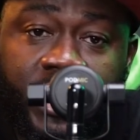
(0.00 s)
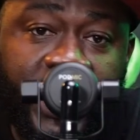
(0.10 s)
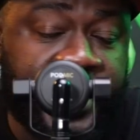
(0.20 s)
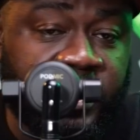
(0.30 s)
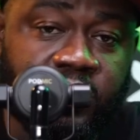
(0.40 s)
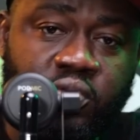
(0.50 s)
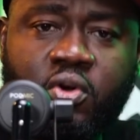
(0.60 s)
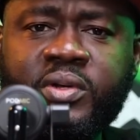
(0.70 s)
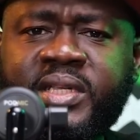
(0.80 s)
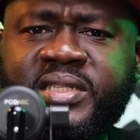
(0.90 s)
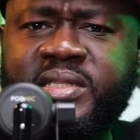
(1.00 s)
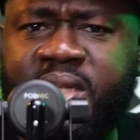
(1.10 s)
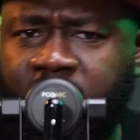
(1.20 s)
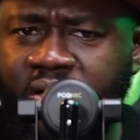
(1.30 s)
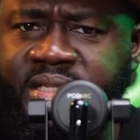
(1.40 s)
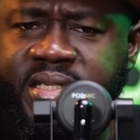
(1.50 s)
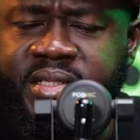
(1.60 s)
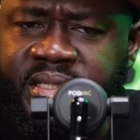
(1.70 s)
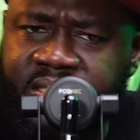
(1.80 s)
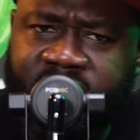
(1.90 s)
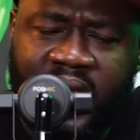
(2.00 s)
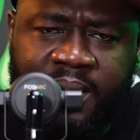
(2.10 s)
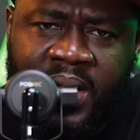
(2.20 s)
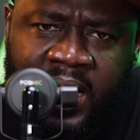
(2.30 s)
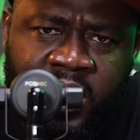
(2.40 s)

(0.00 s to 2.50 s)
and this is the hot seasons time